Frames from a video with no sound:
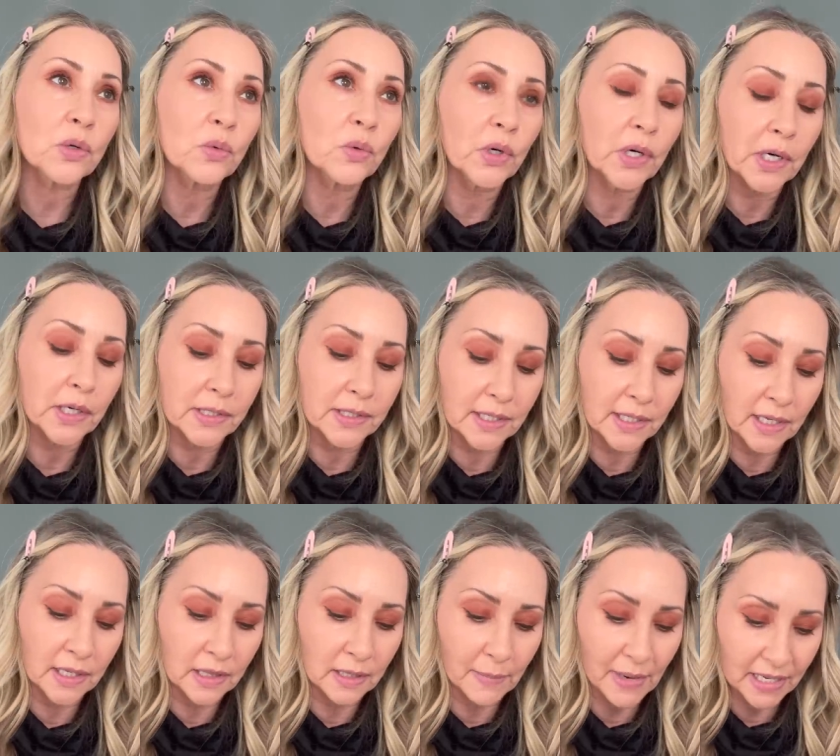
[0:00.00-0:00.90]
works
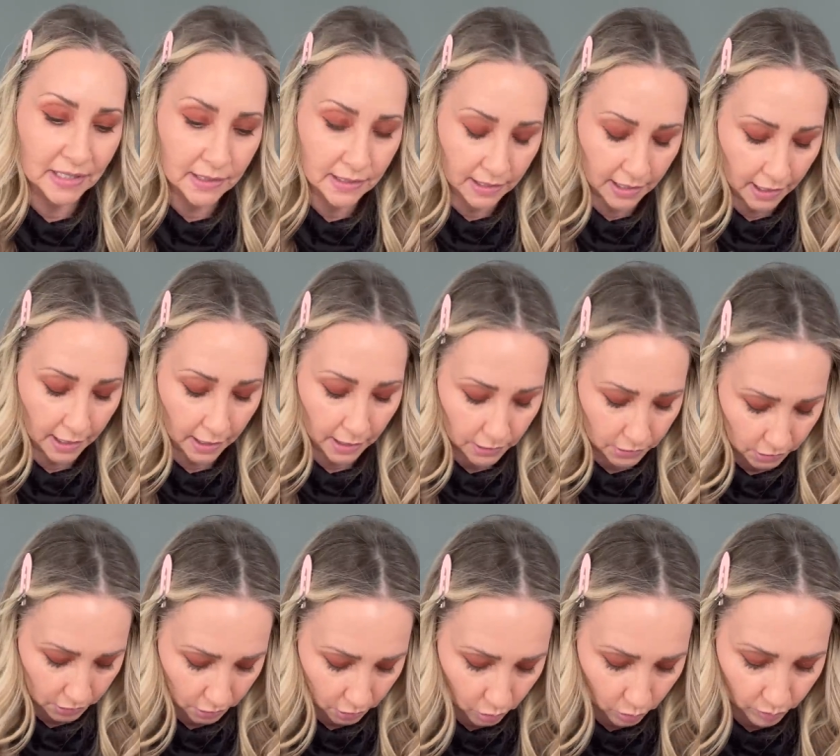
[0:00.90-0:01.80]
in the mascara
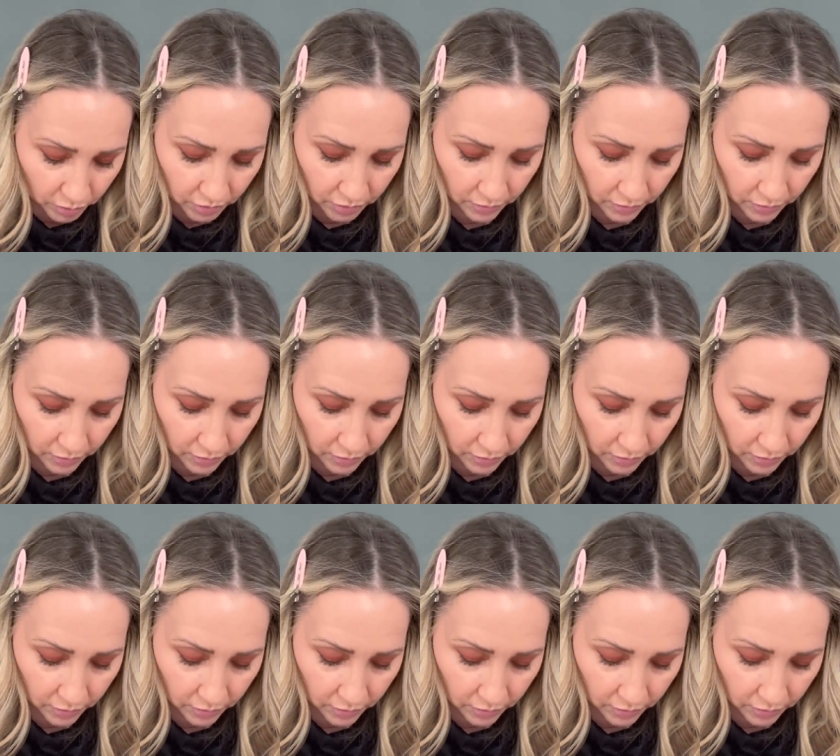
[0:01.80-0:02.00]
tube.